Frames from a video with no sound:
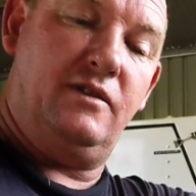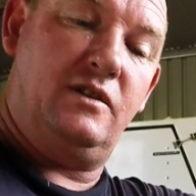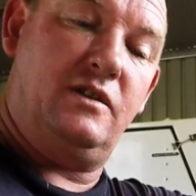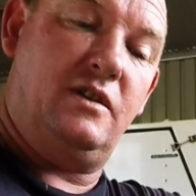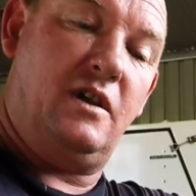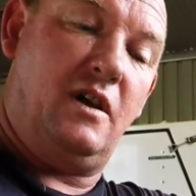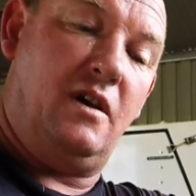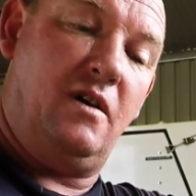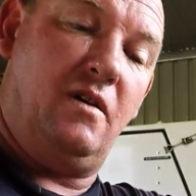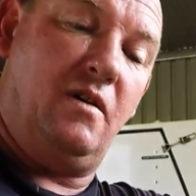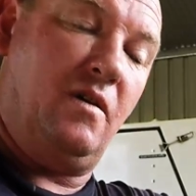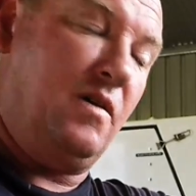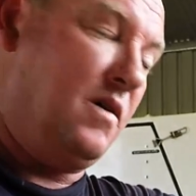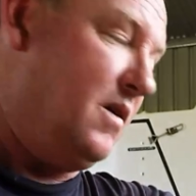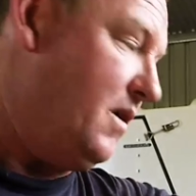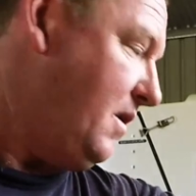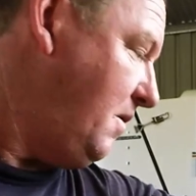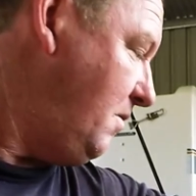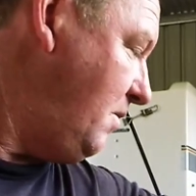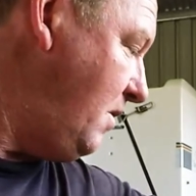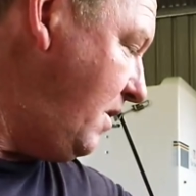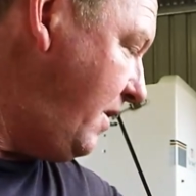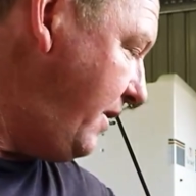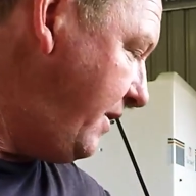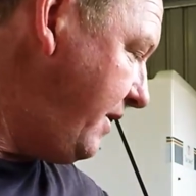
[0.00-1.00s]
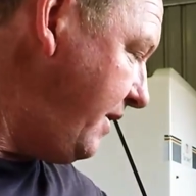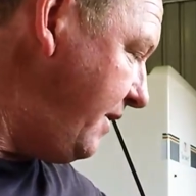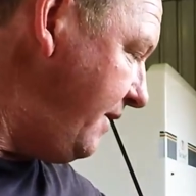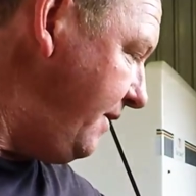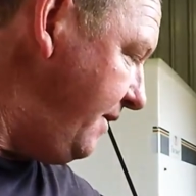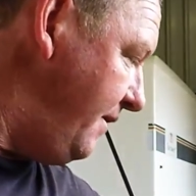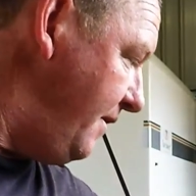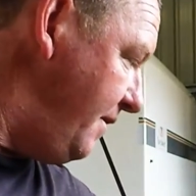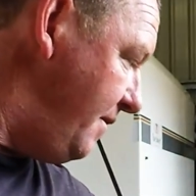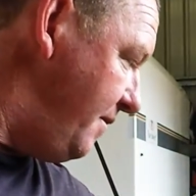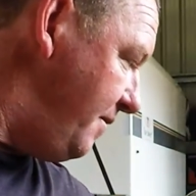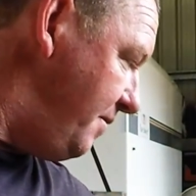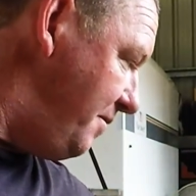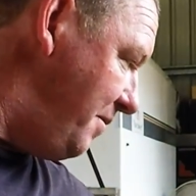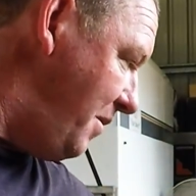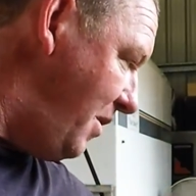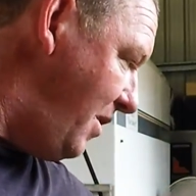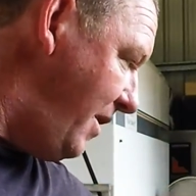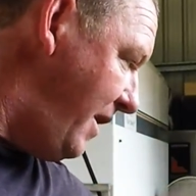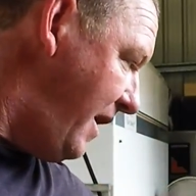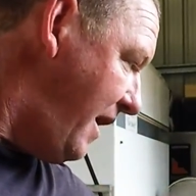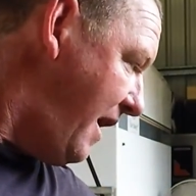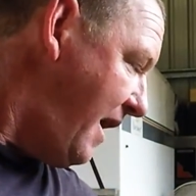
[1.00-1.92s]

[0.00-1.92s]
So I want my